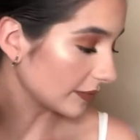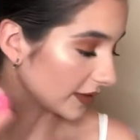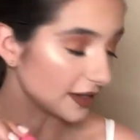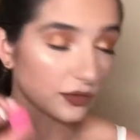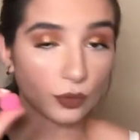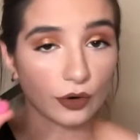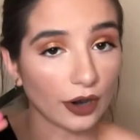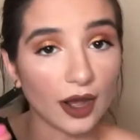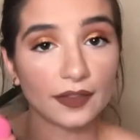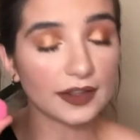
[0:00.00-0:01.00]
These were
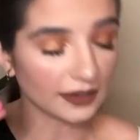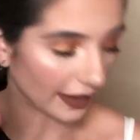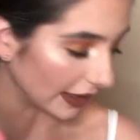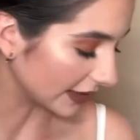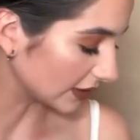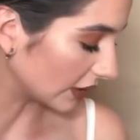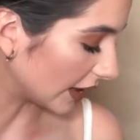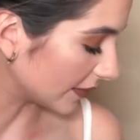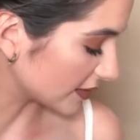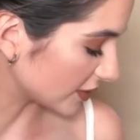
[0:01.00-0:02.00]
not. These I liked a
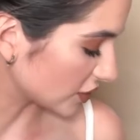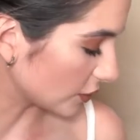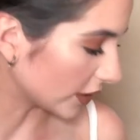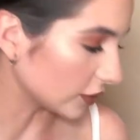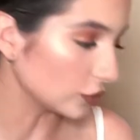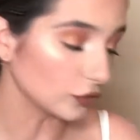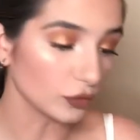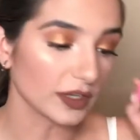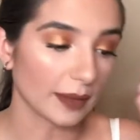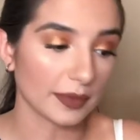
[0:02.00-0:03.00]
lot, especially when you do
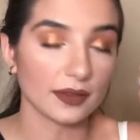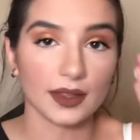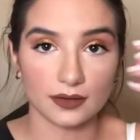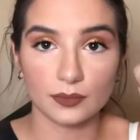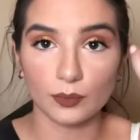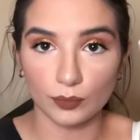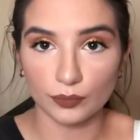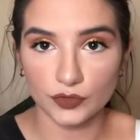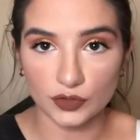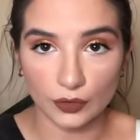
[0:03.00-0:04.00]
dampen, like
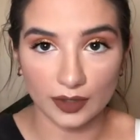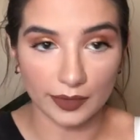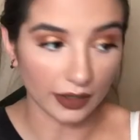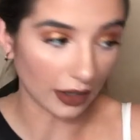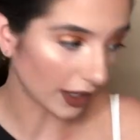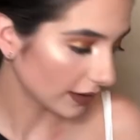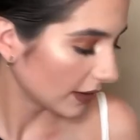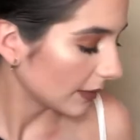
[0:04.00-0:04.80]
soak them a lot.